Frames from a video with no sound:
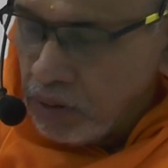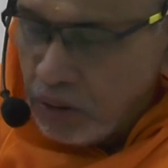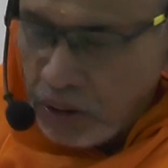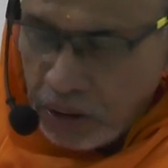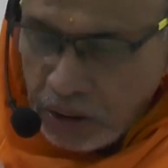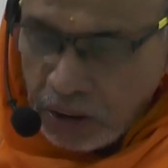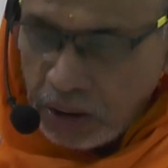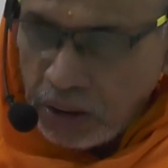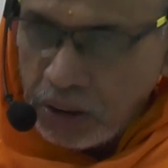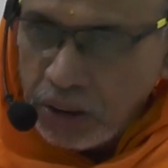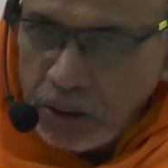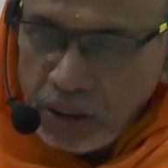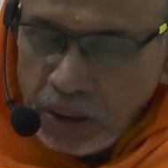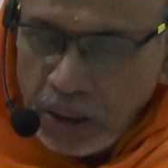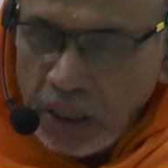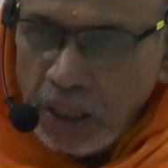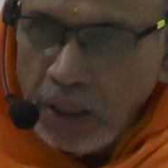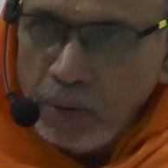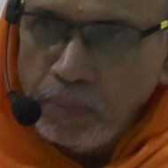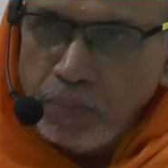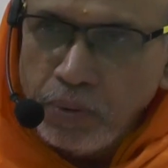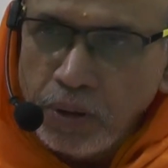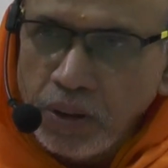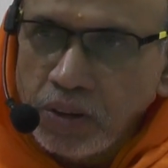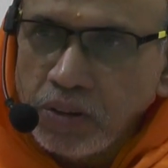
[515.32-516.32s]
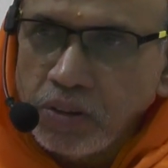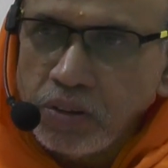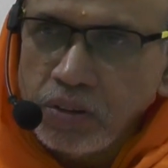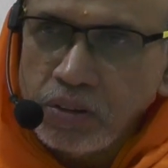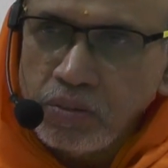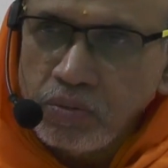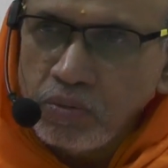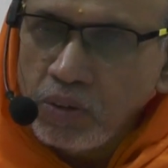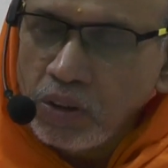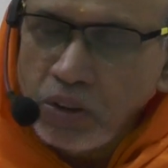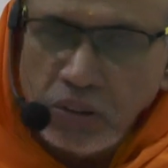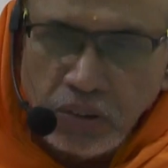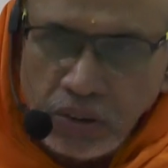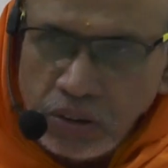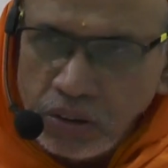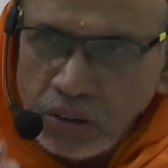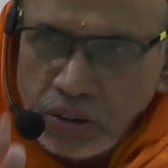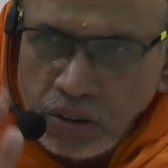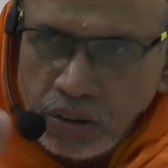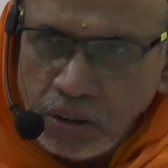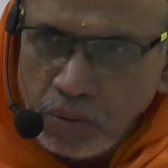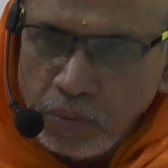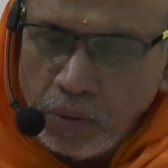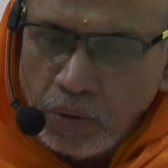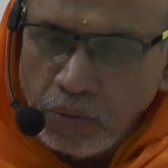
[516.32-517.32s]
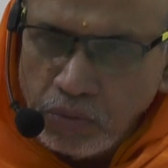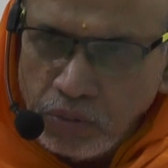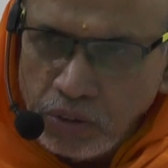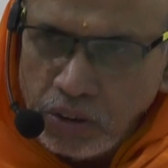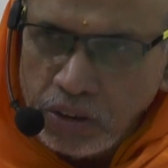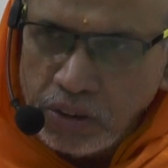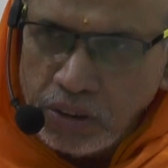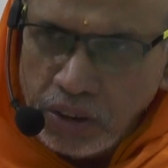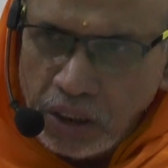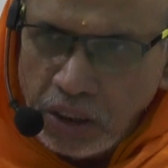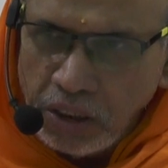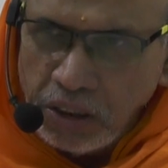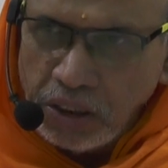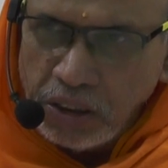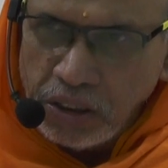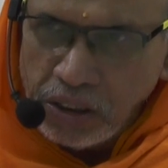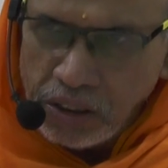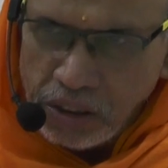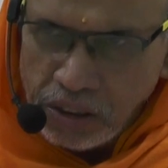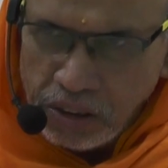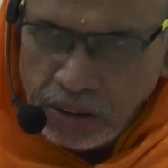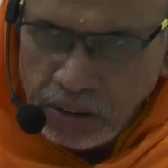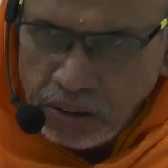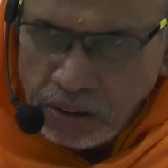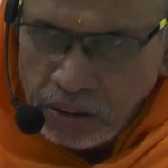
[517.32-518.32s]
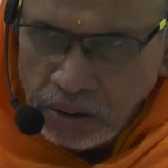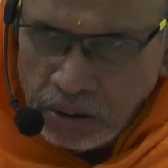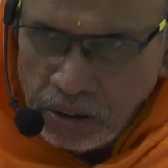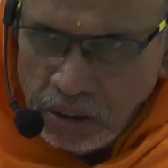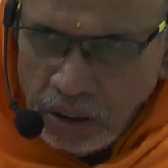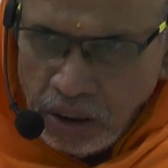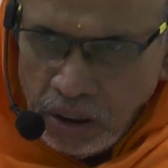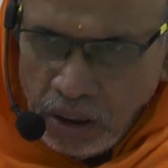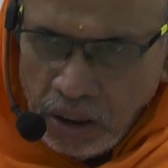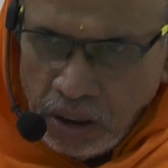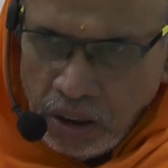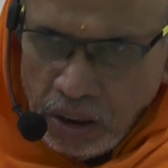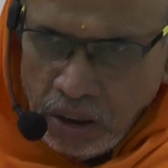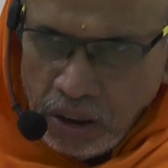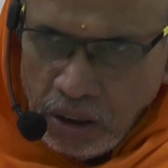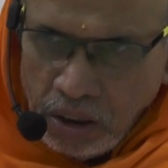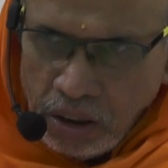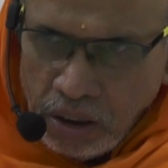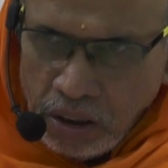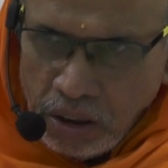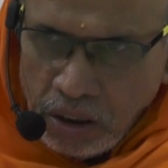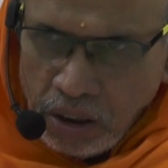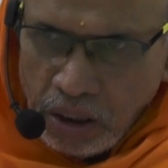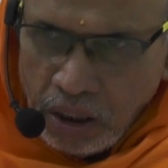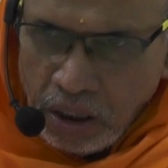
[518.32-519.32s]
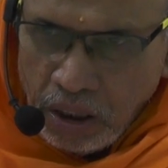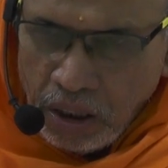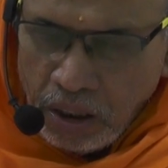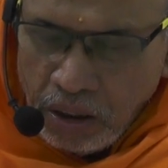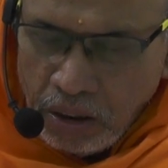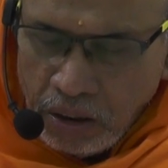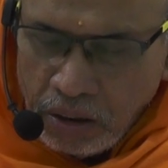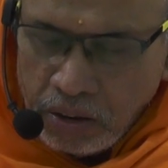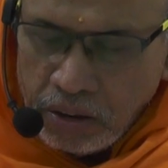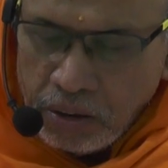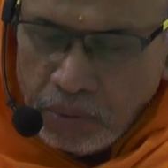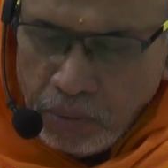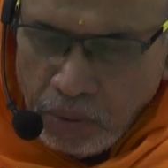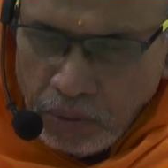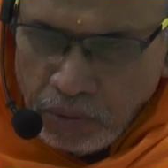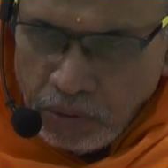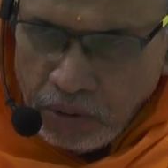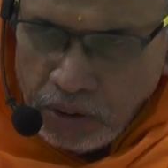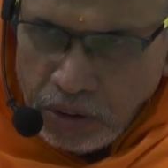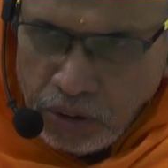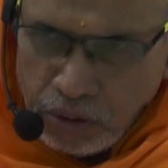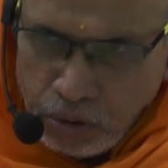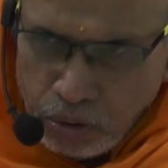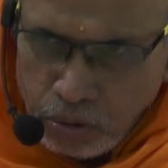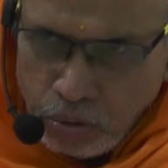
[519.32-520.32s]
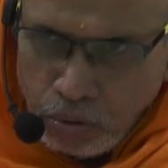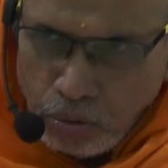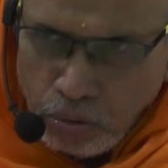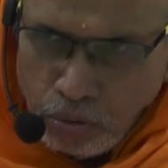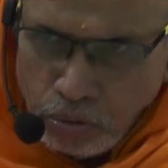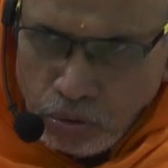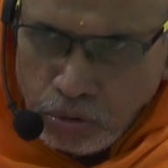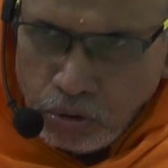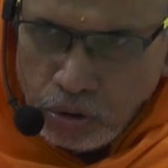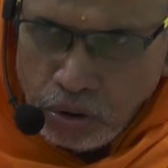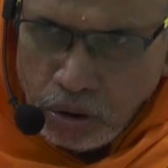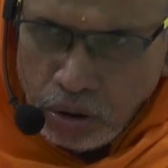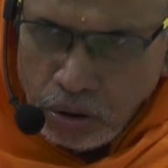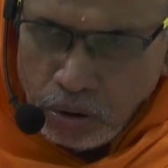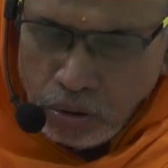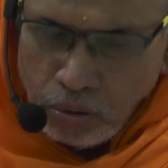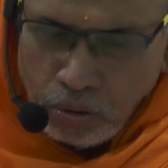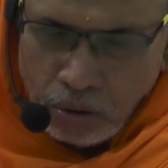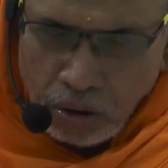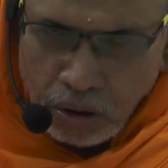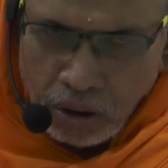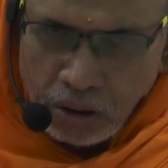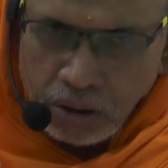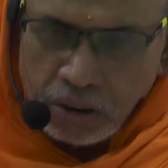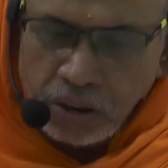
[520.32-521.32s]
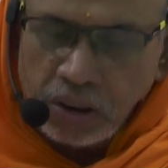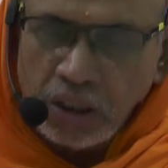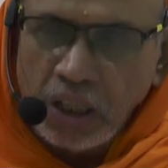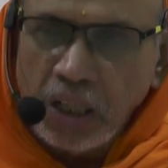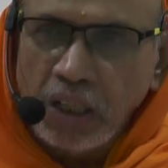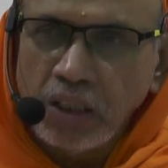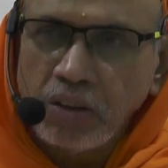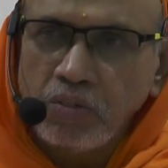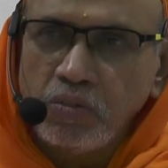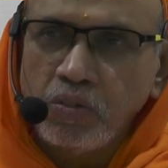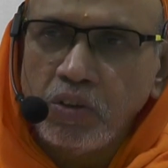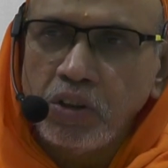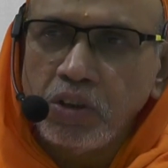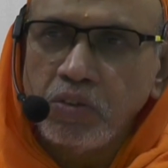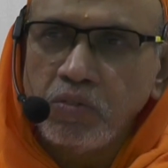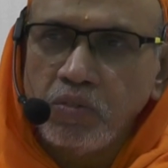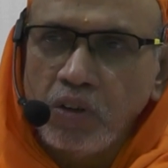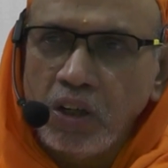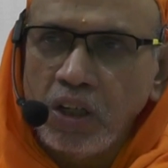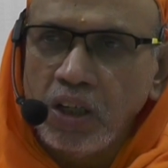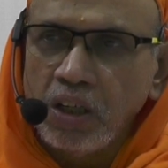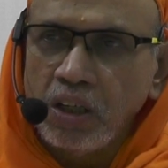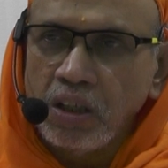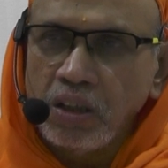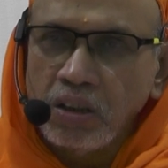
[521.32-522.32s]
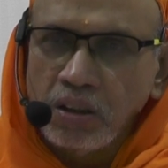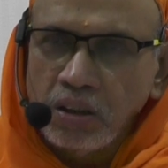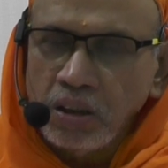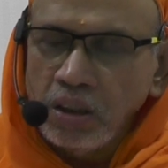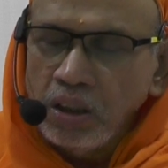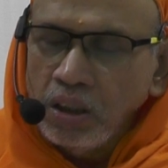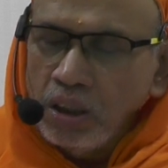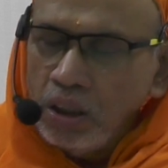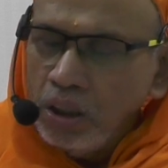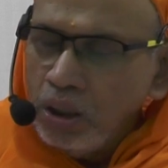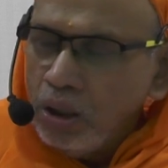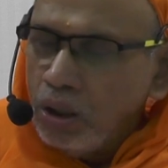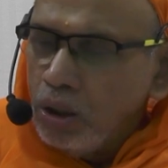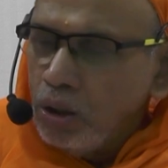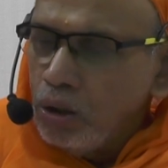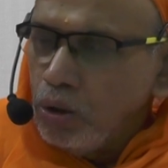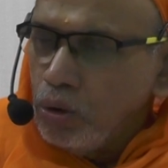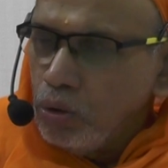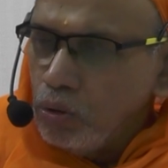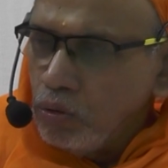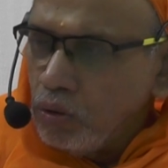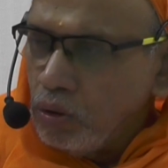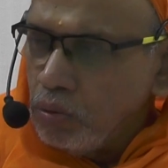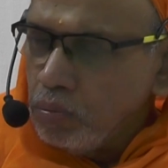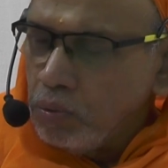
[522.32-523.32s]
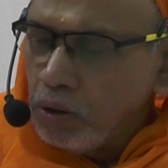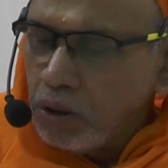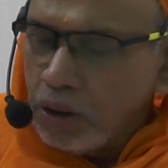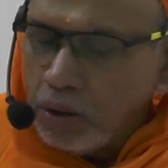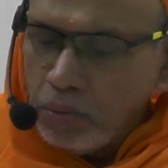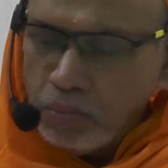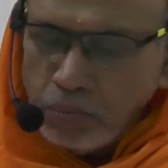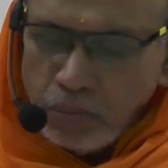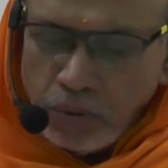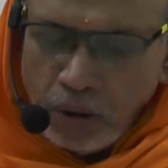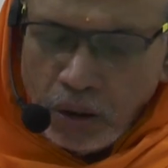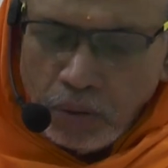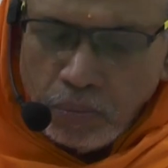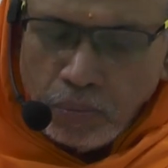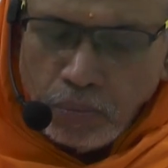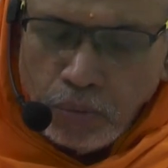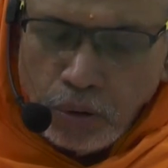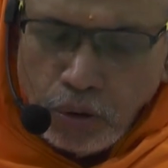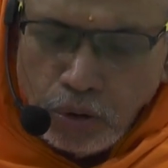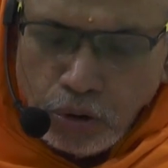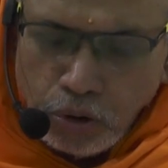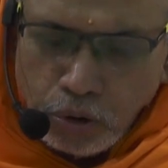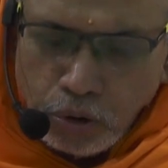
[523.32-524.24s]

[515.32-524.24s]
Hearing happens. Once some of these ideas, some of these truths you understand quite well, you will become humble